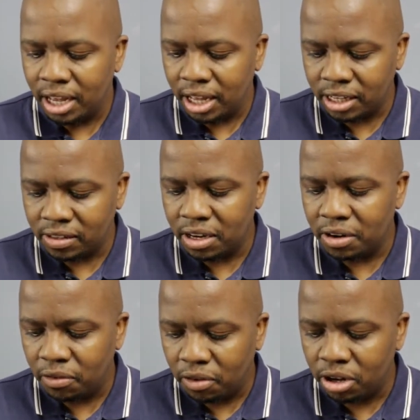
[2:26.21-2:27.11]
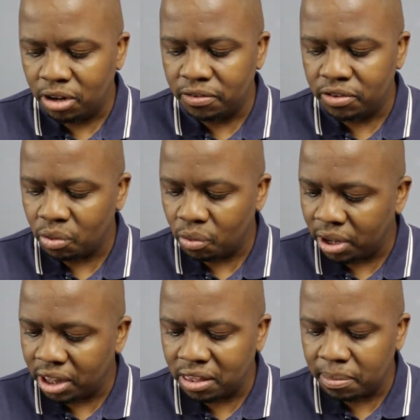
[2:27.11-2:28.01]
is involved
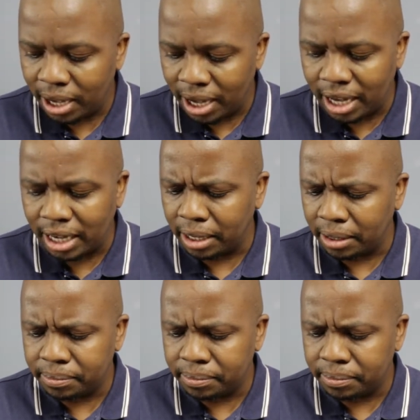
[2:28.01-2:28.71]
with planning.